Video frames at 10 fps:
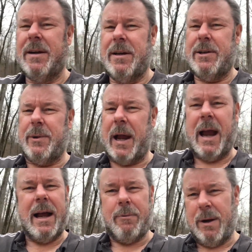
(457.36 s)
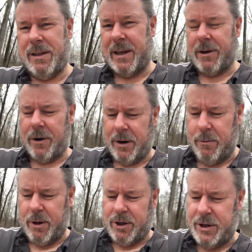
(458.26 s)
doing a hard reset on it,
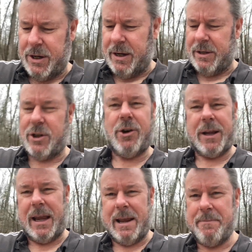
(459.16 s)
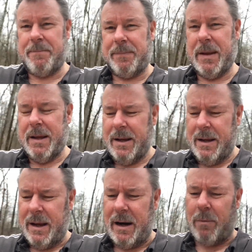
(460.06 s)
which is tricky.
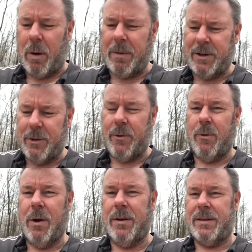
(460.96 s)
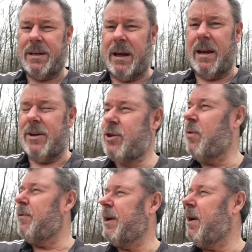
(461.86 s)
And I'll probably do a
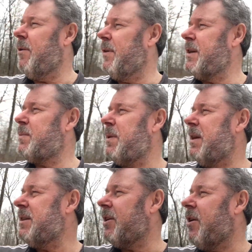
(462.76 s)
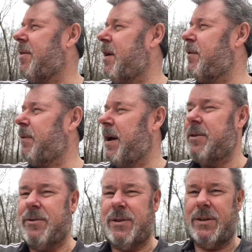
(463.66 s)
short video on this, but there's a guy that I found
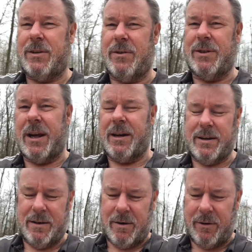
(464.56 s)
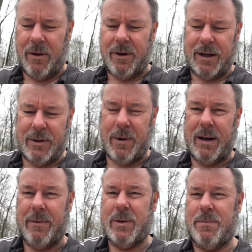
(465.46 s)
who's who's done it on, on his one.
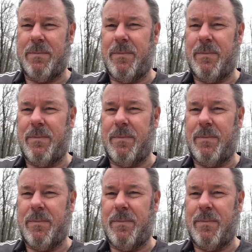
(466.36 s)
He was